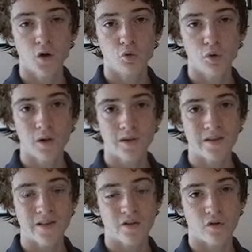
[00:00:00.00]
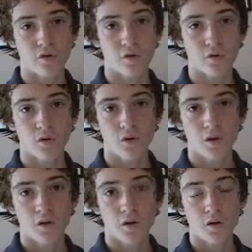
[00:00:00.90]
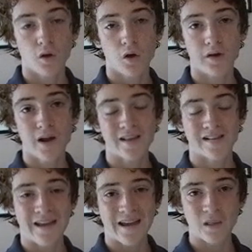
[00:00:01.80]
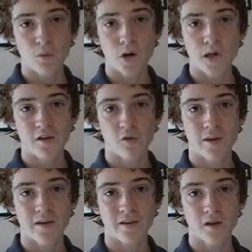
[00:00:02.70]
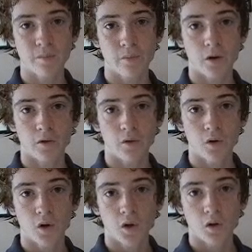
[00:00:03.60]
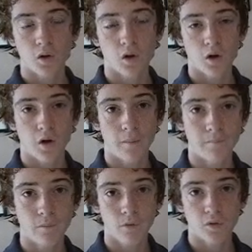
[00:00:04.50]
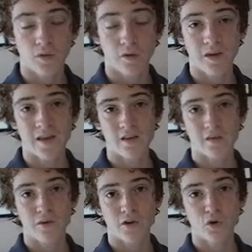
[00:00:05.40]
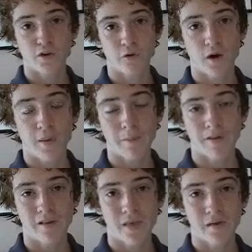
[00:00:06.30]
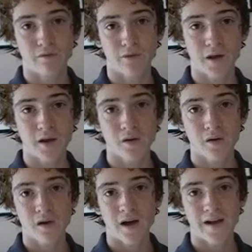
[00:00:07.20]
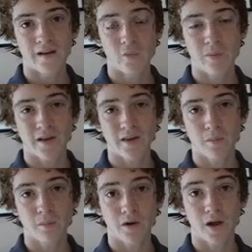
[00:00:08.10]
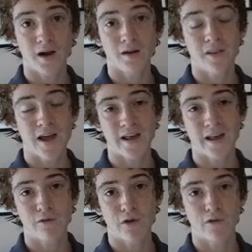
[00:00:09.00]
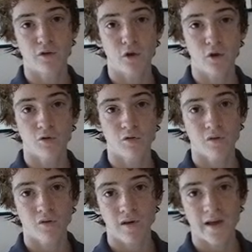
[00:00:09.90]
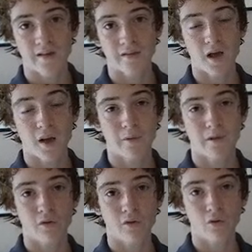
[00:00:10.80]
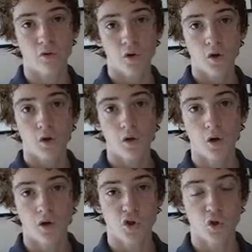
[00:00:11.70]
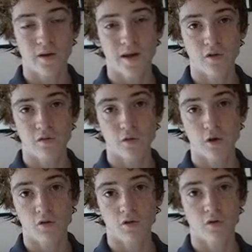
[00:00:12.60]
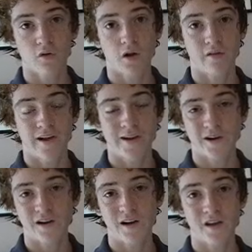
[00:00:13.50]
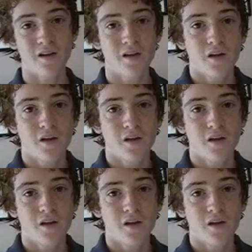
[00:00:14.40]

really that's not exactly what I expected, but the keys to victory for Hopkins in that fight, I expected, but not in that heavy of a dose, as Hopkins showcased for us on Saturday night.